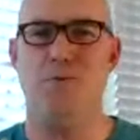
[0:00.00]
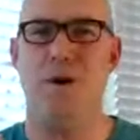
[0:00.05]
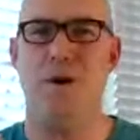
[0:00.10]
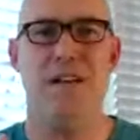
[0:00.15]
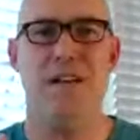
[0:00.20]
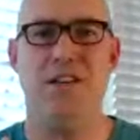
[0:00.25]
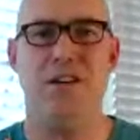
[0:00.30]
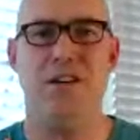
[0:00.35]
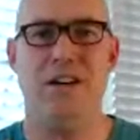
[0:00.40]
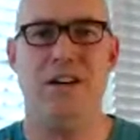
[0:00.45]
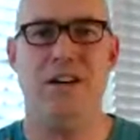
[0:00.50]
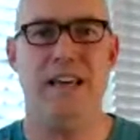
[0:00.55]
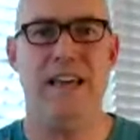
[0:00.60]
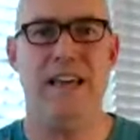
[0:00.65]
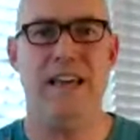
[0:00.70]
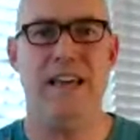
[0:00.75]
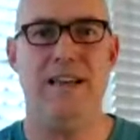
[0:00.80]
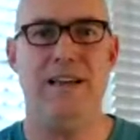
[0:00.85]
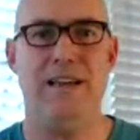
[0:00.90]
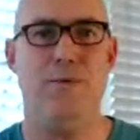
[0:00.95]
Just one
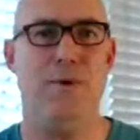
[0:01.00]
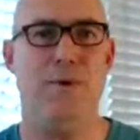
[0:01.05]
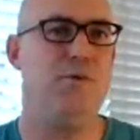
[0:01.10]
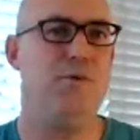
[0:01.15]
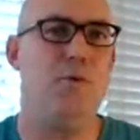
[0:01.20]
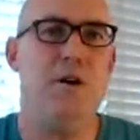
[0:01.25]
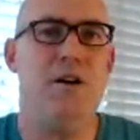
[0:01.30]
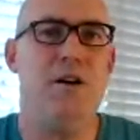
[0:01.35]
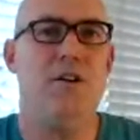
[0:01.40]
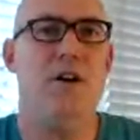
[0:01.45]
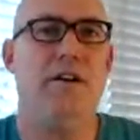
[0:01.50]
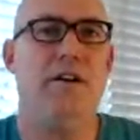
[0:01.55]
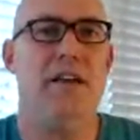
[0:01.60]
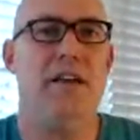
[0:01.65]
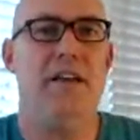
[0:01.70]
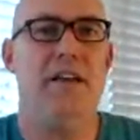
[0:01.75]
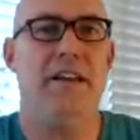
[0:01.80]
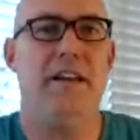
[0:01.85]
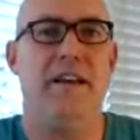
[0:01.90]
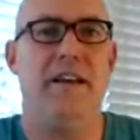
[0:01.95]
cookie? What's one
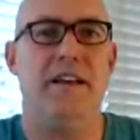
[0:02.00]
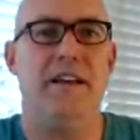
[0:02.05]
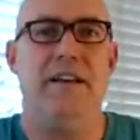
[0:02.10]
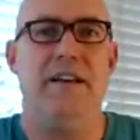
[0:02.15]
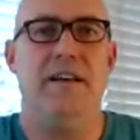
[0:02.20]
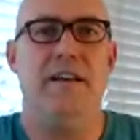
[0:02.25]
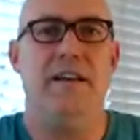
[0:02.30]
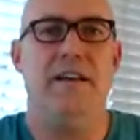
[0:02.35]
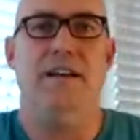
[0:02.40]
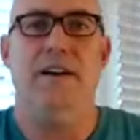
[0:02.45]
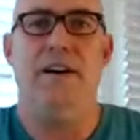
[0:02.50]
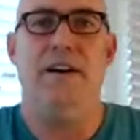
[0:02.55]
cookie gonna,